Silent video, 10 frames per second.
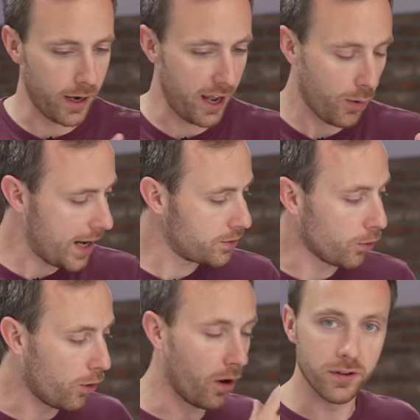iOS,
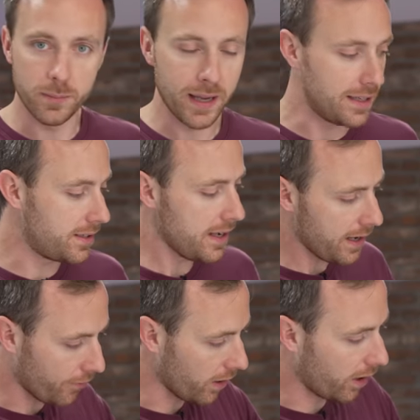or on your PC.
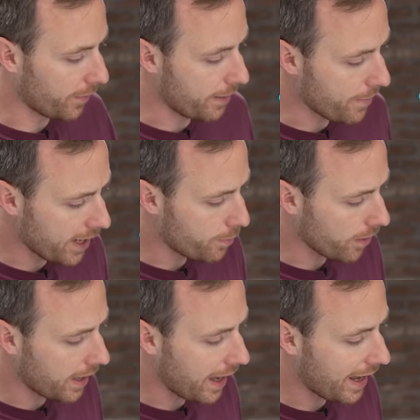I've got it on my
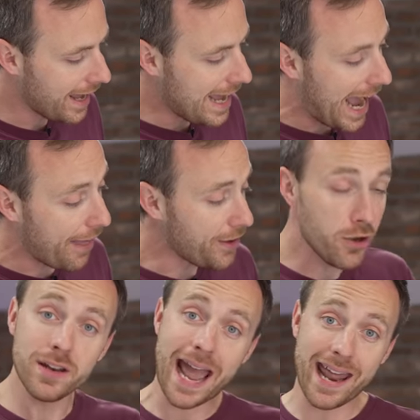MacBook here. And then you
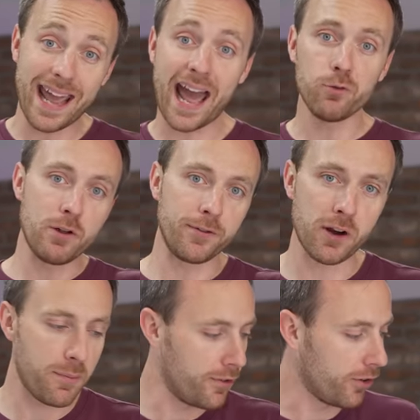can edit and
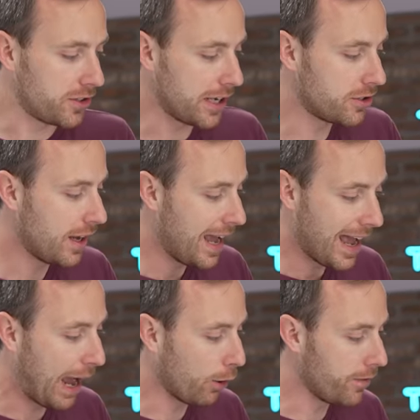reframe your footage
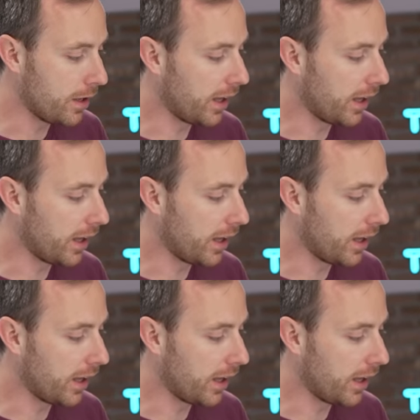however you